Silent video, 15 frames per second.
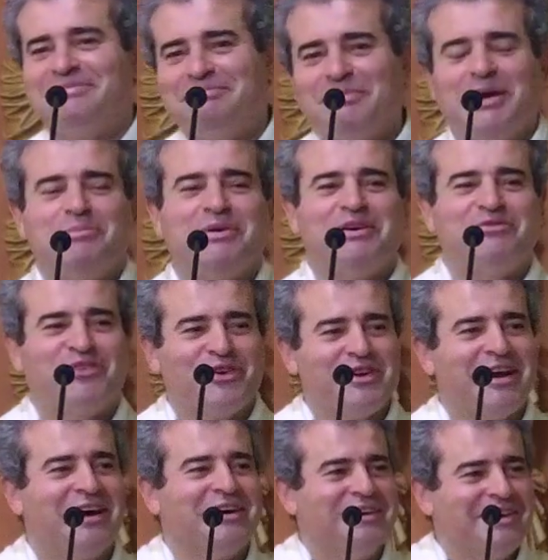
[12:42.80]
Maybe if you're
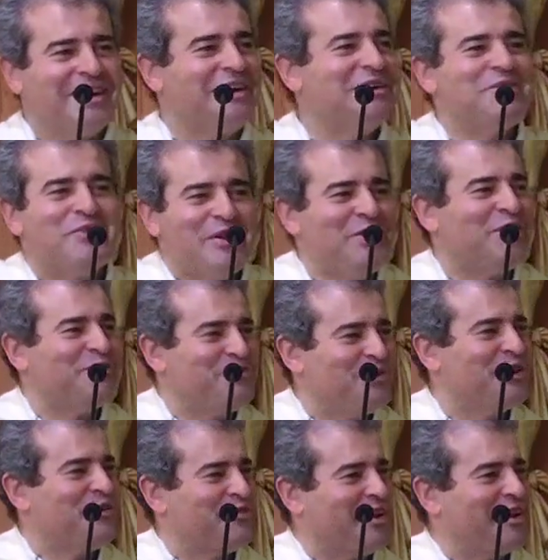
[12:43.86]
young, yeah, we're not
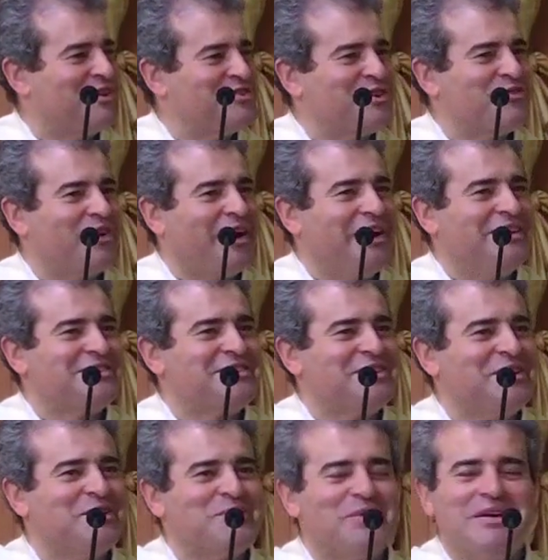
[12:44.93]
full of energy, right?
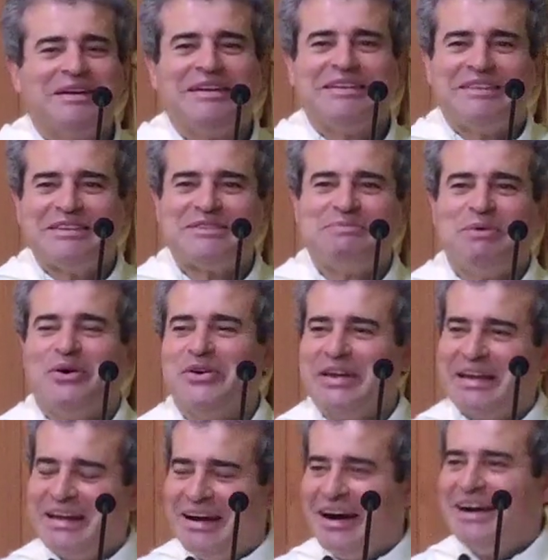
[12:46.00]
So this
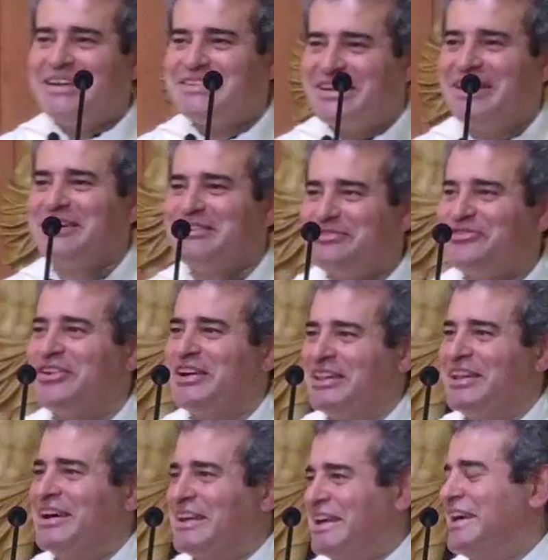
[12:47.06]
morning I didn't feel
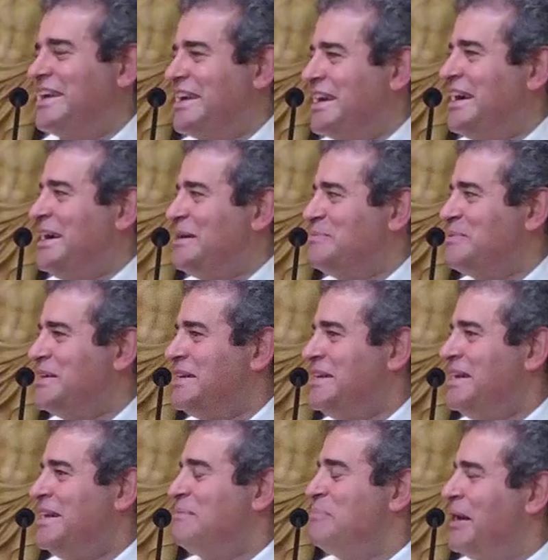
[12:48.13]
like getting up.
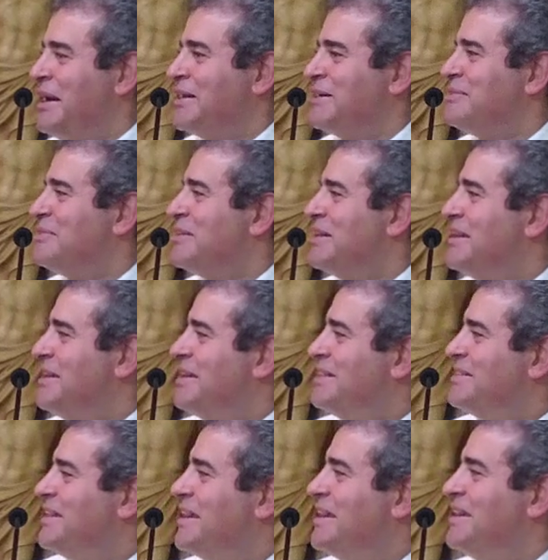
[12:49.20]
But
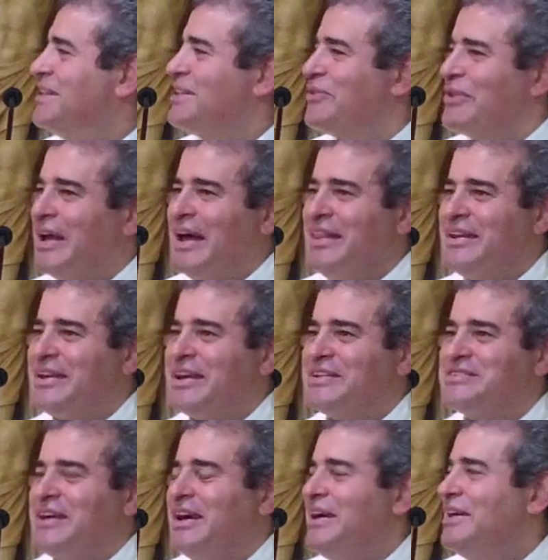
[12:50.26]
the reality
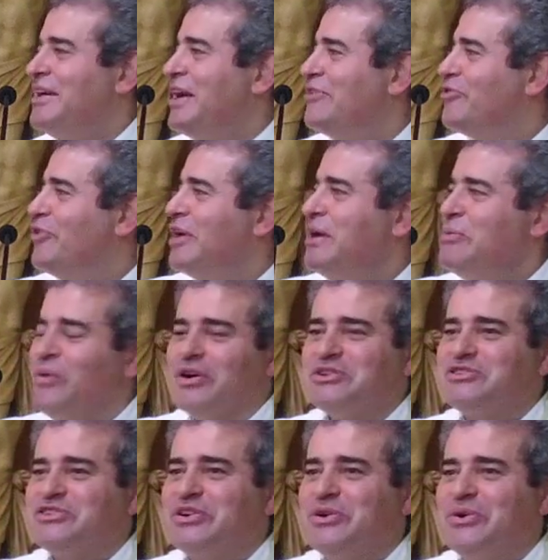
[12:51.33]
is, if we
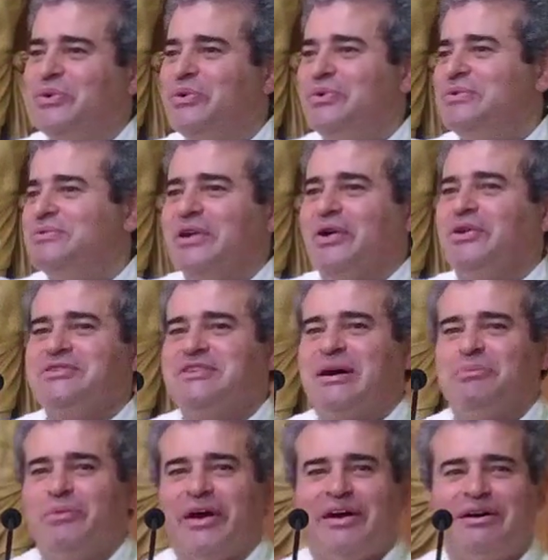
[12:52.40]
want to go to
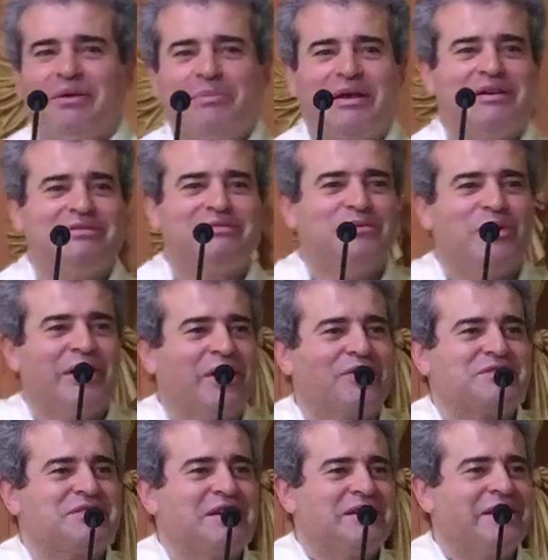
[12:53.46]
somewhere, I mean, want to go
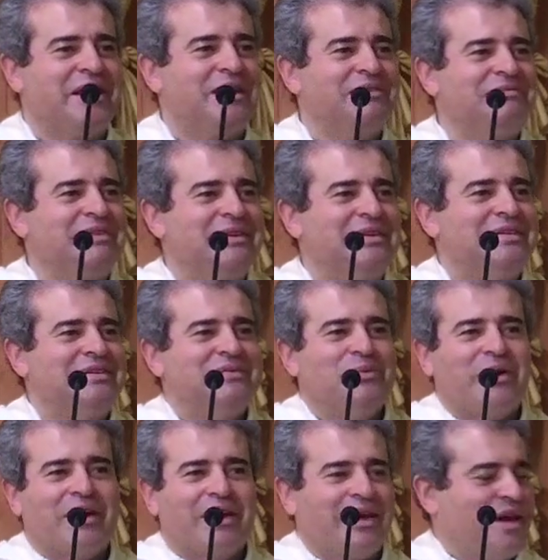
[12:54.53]
to Sydney, we're
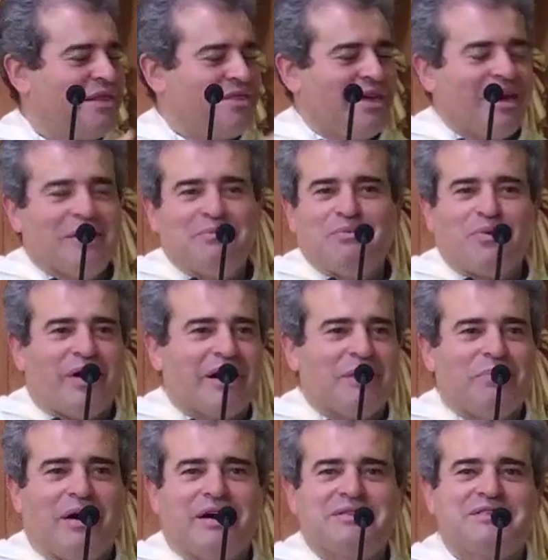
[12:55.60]
going to get there, ride a
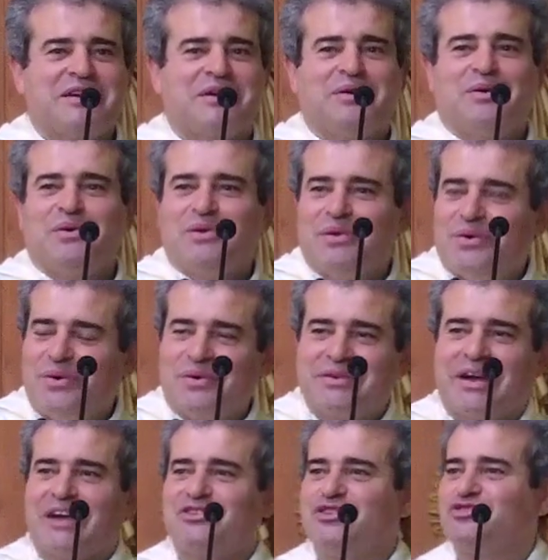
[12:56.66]
bicycle or
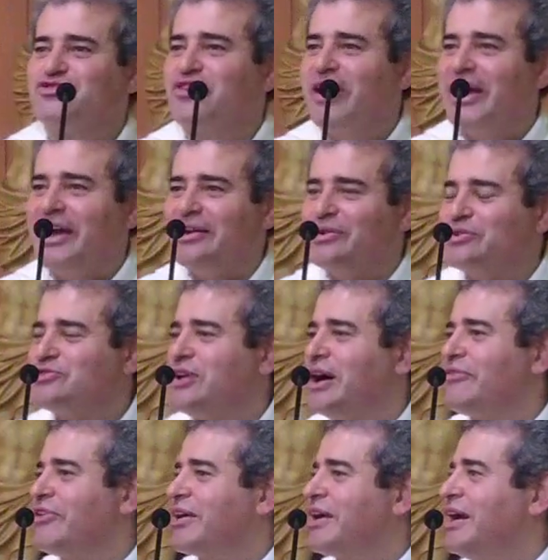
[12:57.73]
catch a train or drive
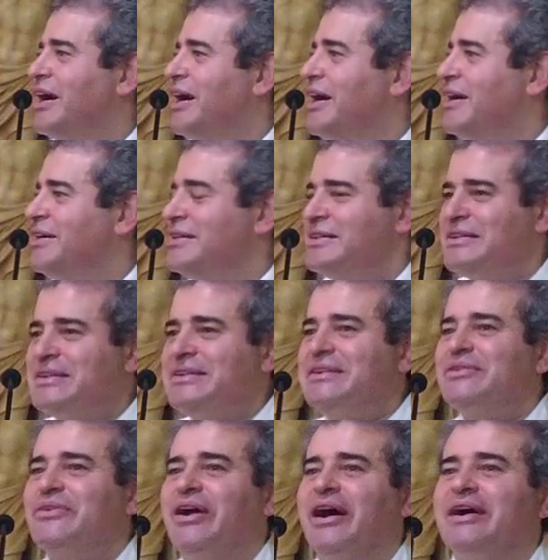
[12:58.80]
a car,
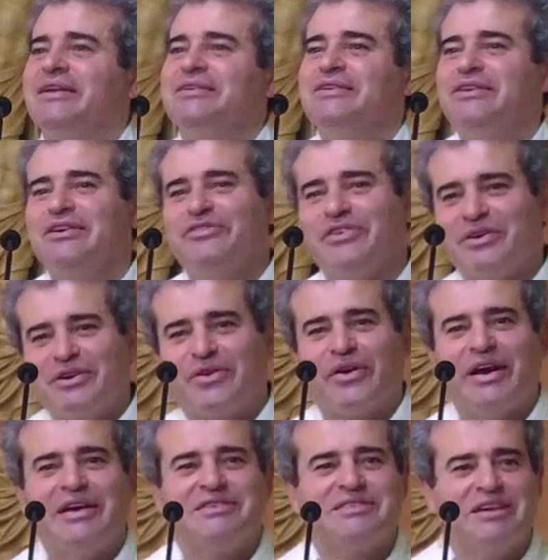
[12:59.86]
right? If you're
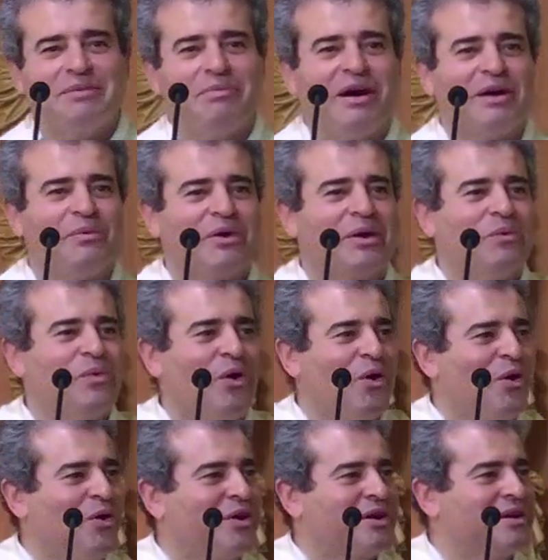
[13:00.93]
crazy, you might want to
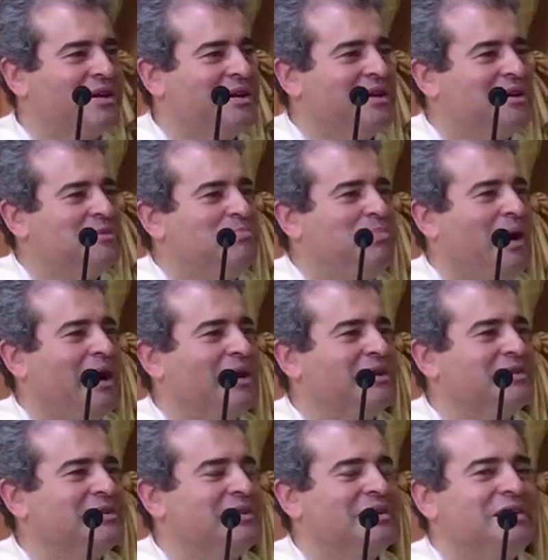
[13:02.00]
walk.
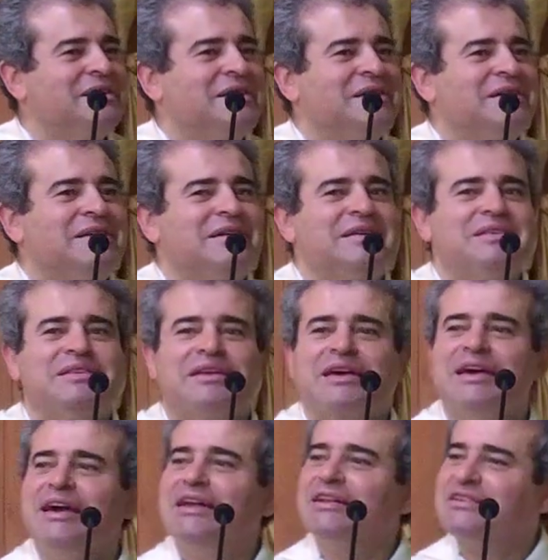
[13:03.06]
But
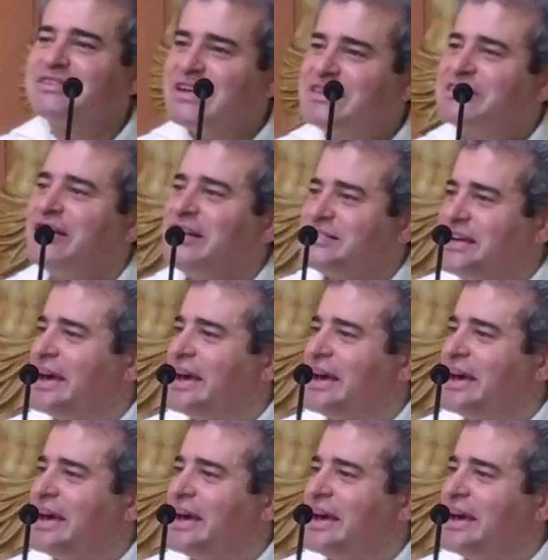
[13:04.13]
it's going to